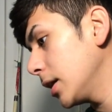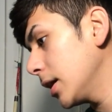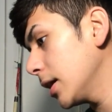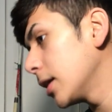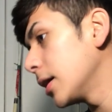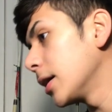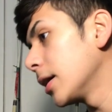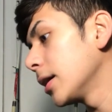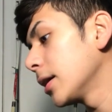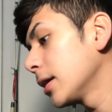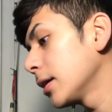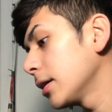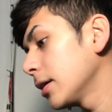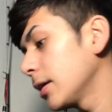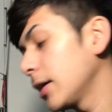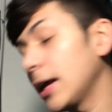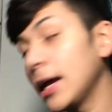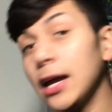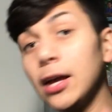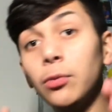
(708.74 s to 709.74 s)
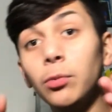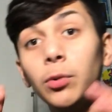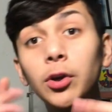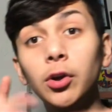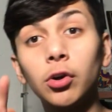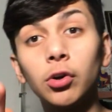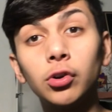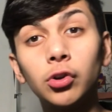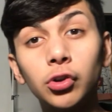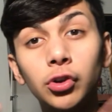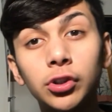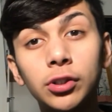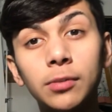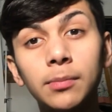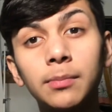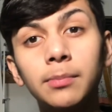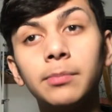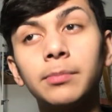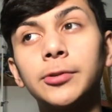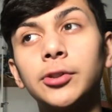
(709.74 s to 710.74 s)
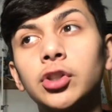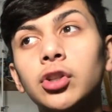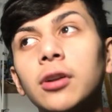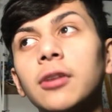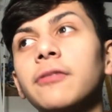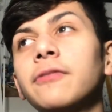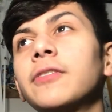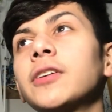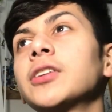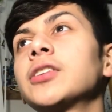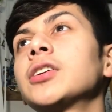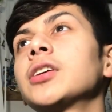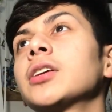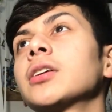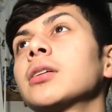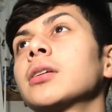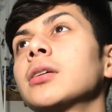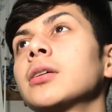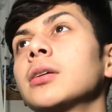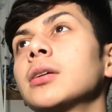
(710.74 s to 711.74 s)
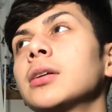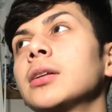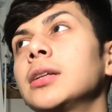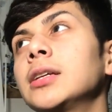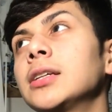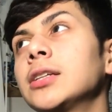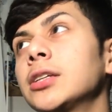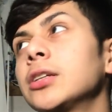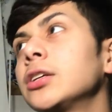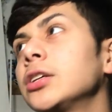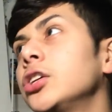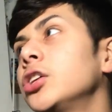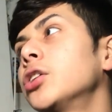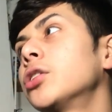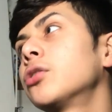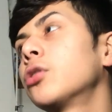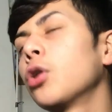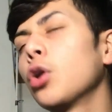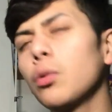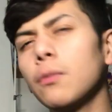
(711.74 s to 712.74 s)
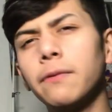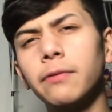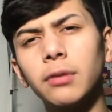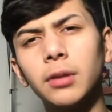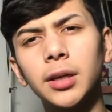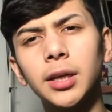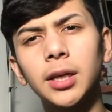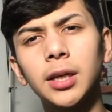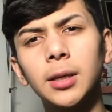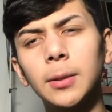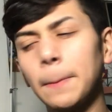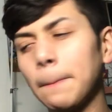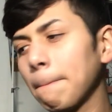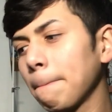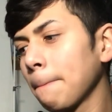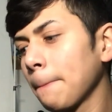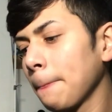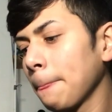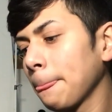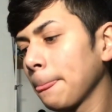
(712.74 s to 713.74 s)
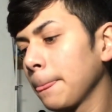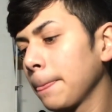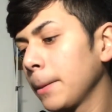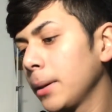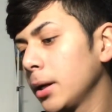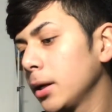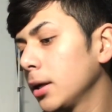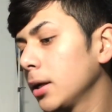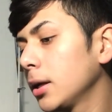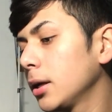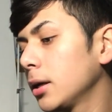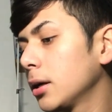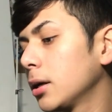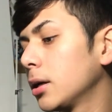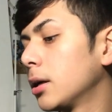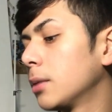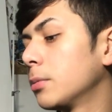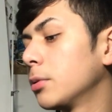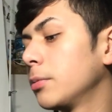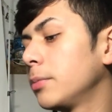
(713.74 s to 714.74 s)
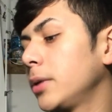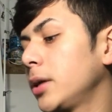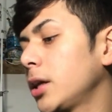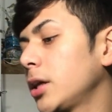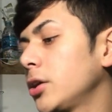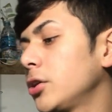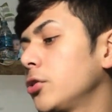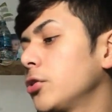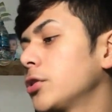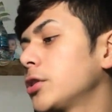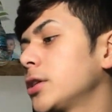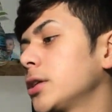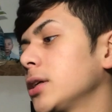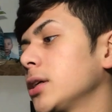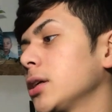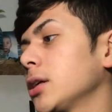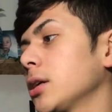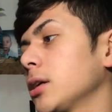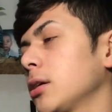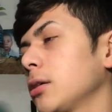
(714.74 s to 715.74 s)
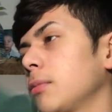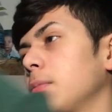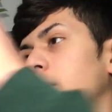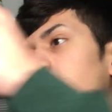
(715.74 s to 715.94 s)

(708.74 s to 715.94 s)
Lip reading: yeah, and we're gonna do some shark fishing this year, hopefully. I'm gonna be using